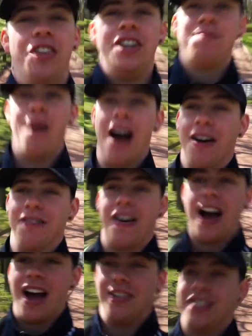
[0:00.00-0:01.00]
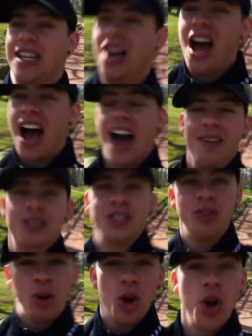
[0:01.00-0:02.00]
these par 5s.
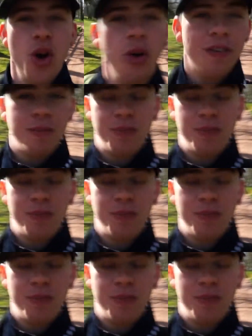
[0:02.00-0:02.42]
Absolute another